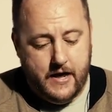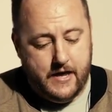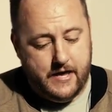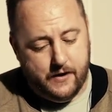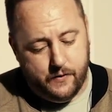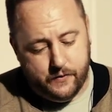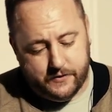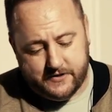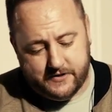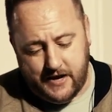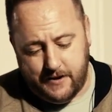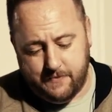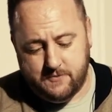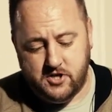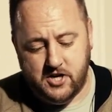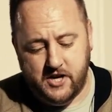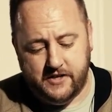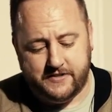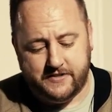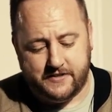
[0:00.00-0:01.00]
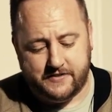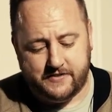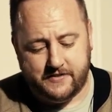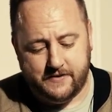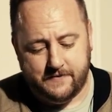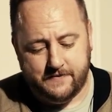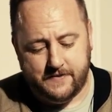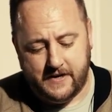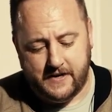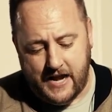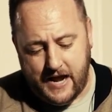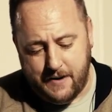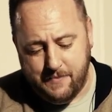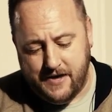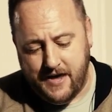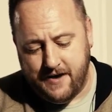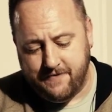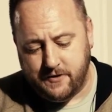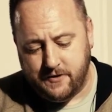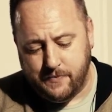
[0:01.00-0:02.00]
he was named Jesus, the name
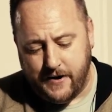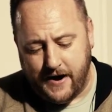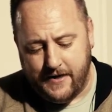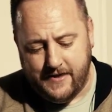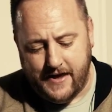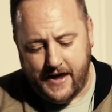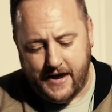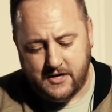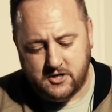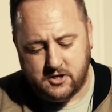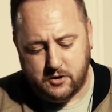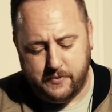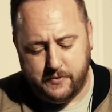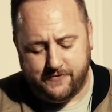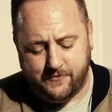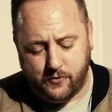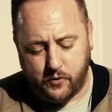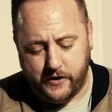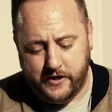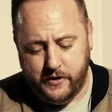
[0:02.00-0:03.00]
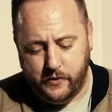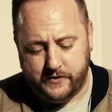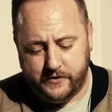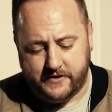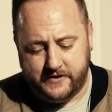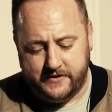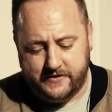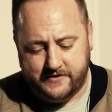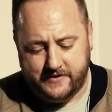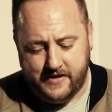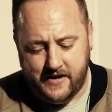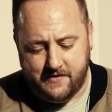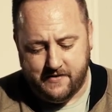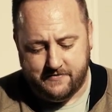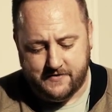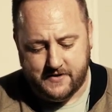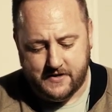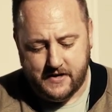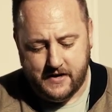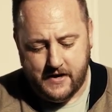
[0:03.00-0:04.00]
given by the angel before he was
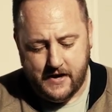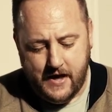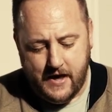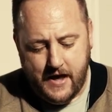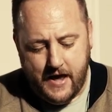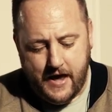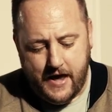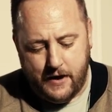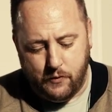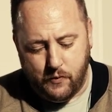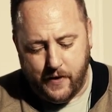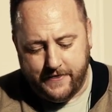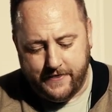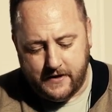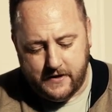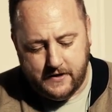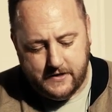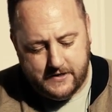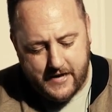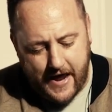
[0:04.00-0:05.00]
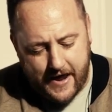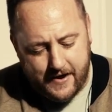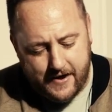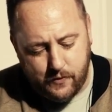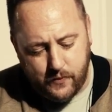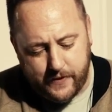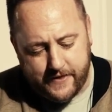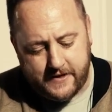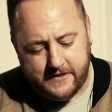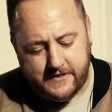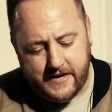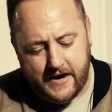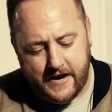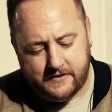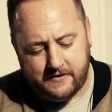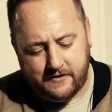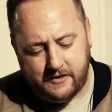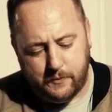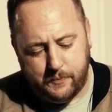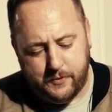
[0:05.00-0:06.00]
conceived. And when, the de- and when the
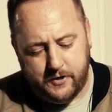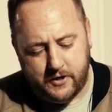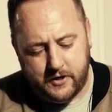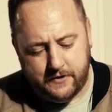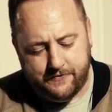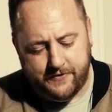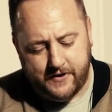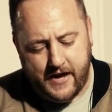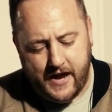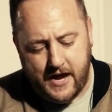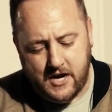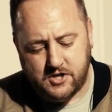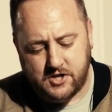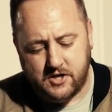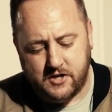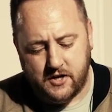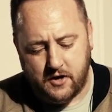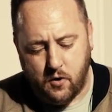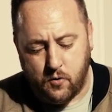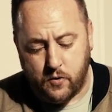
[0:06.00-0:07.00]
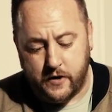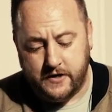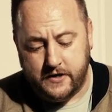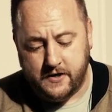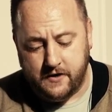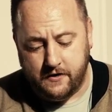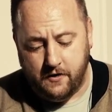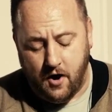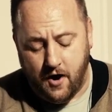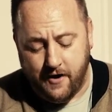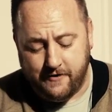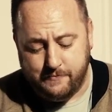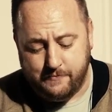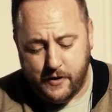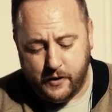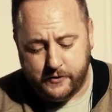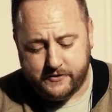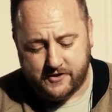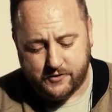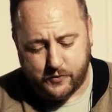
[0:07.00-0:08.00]
days of their purification according to the law of
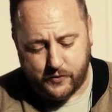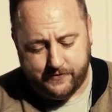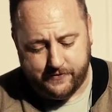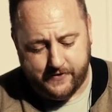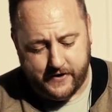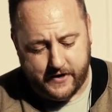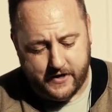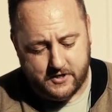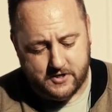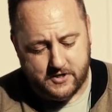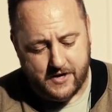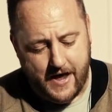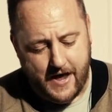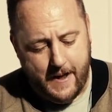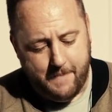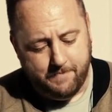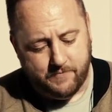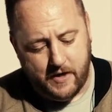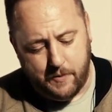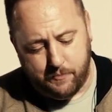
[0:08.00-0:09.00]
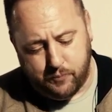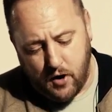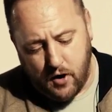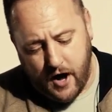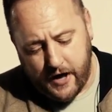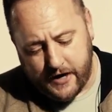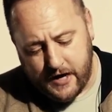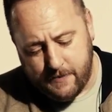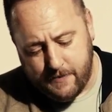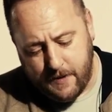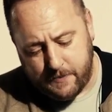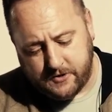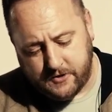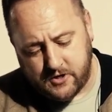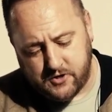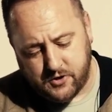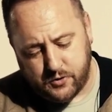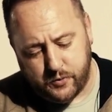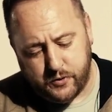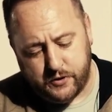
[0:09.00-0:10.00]
Moses were finished, they brought him up to
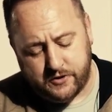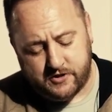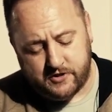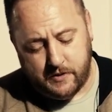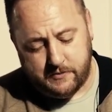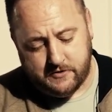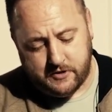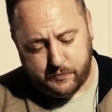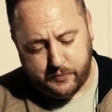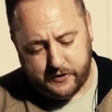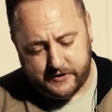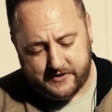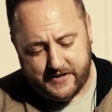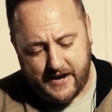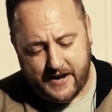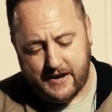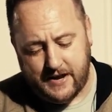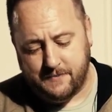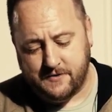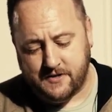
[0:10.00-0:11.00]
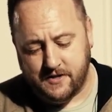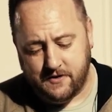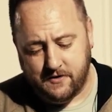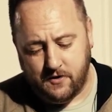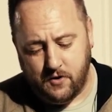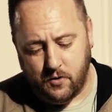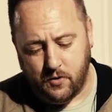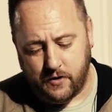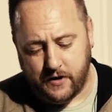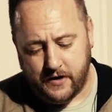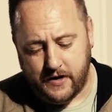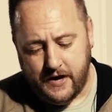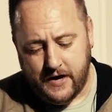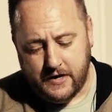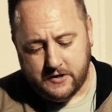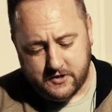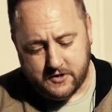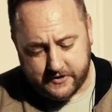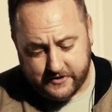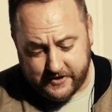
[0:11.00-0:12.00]
Jerusalem to present him to the Lord,
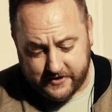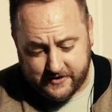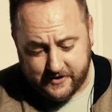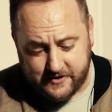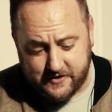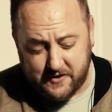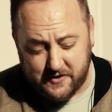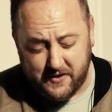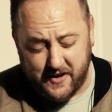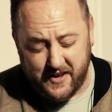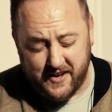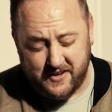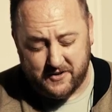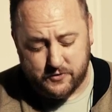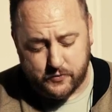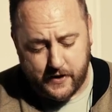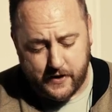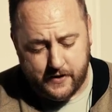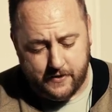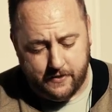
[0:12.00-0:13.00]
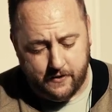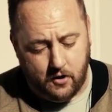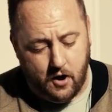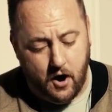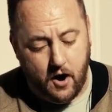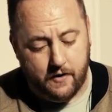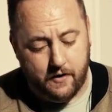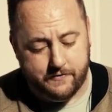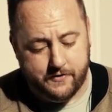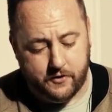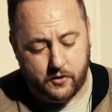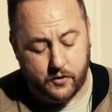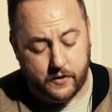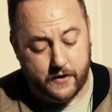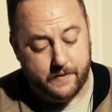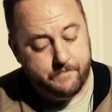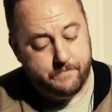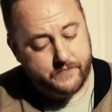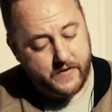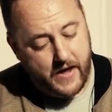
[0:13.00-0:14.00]
just as it is written in the law of the
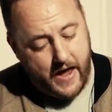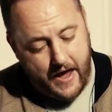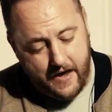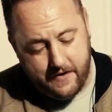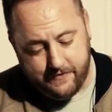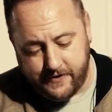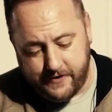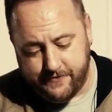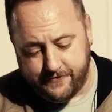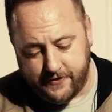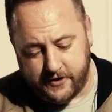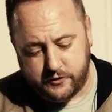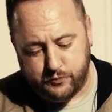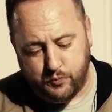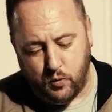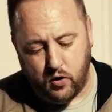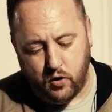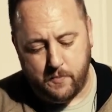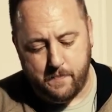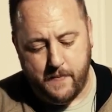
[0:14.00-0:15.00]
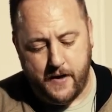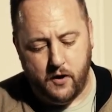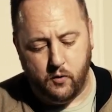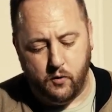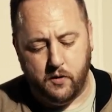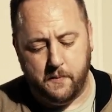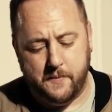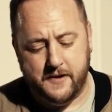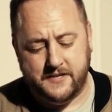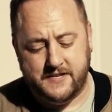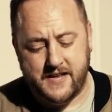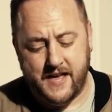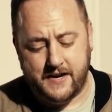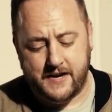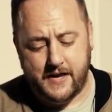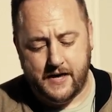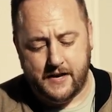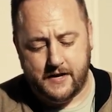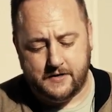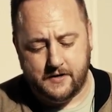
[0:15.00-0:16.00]
Lord Every firstborn male will be
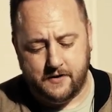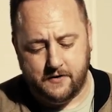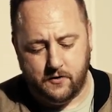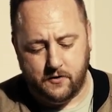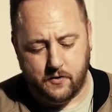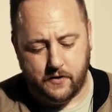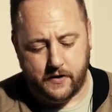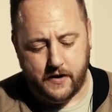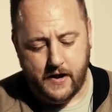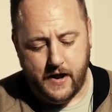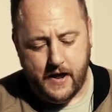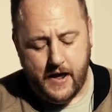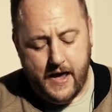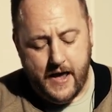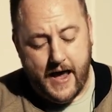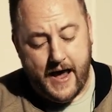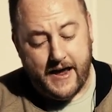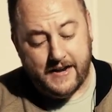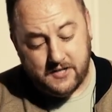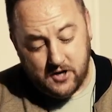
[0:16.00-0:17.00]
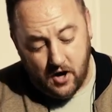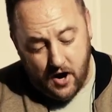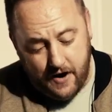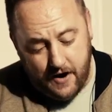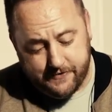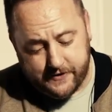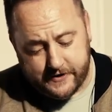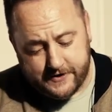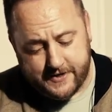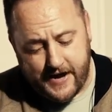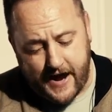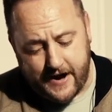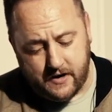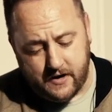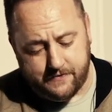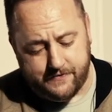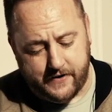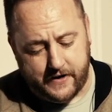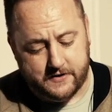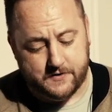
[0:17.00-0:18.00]
dedicated to the Lord, and to offer a
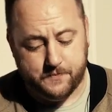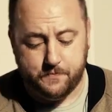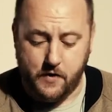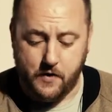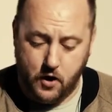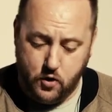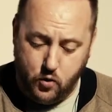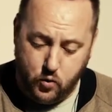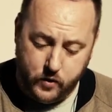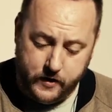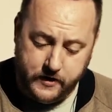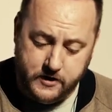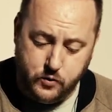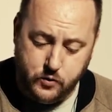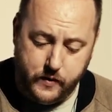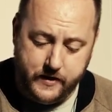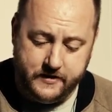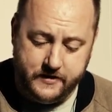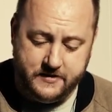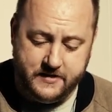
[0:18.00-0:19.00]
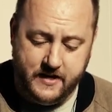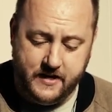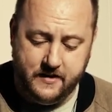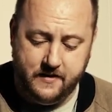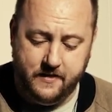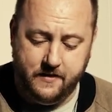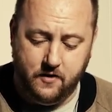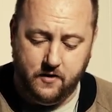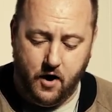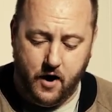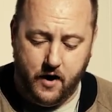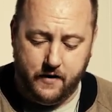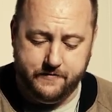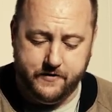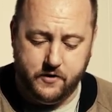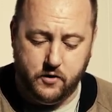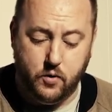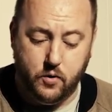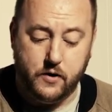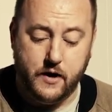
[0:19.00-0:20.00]
sacrifice according to what is stated in the law of
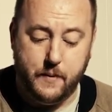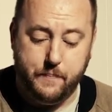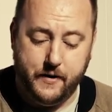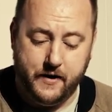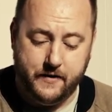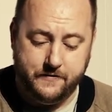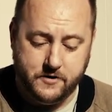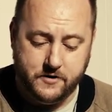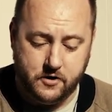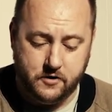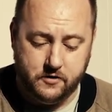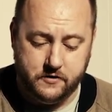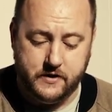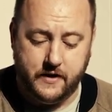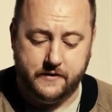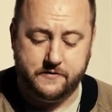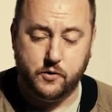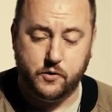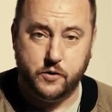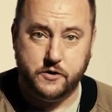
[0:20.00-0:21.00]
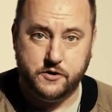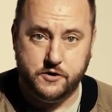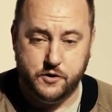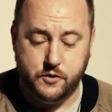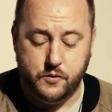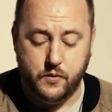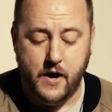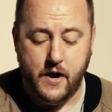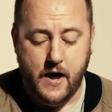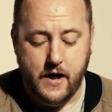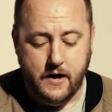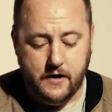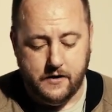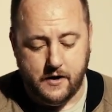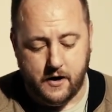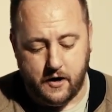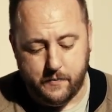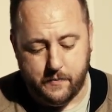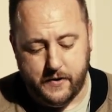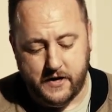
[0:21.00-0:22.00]
the Lord, a pair of turtle doves or two
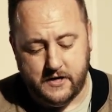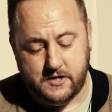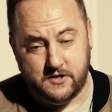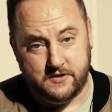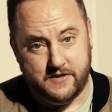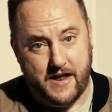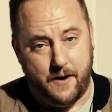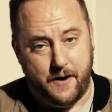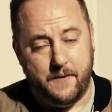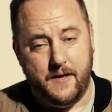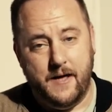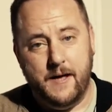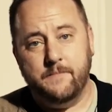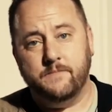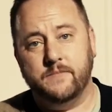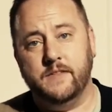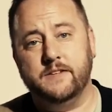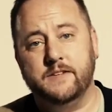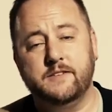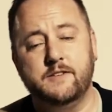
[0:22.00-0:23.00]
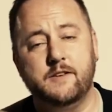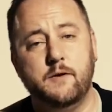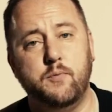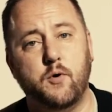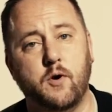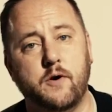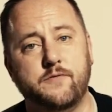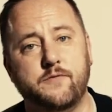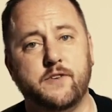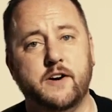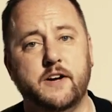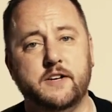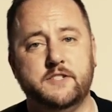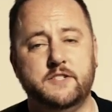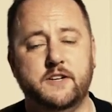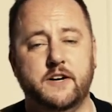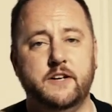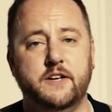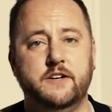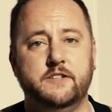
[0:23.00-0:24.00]
young pigeons. Now, this is important for us
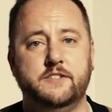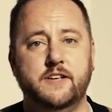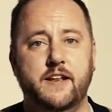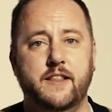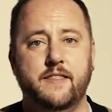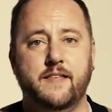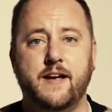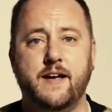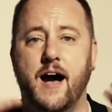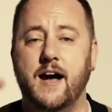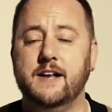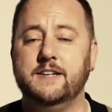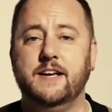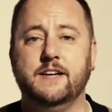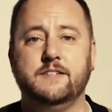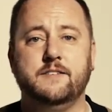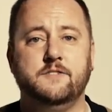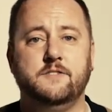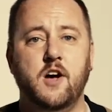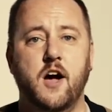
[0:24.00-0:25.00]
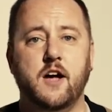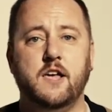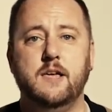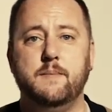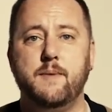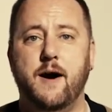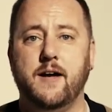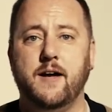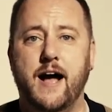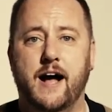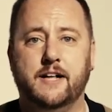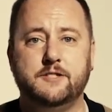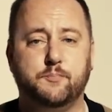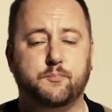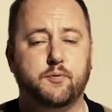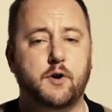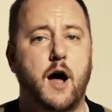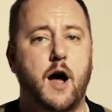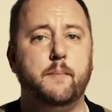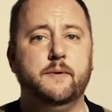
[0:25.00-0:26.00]
to understand in the context of talking about God's
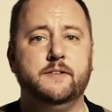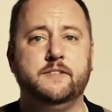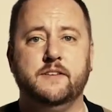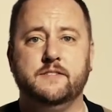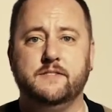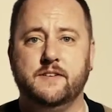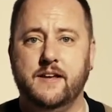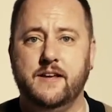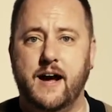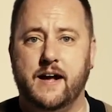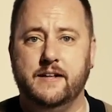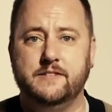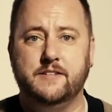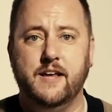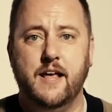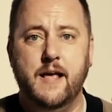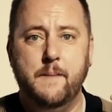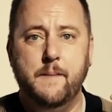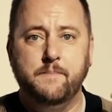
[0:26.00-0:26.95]
promises and God's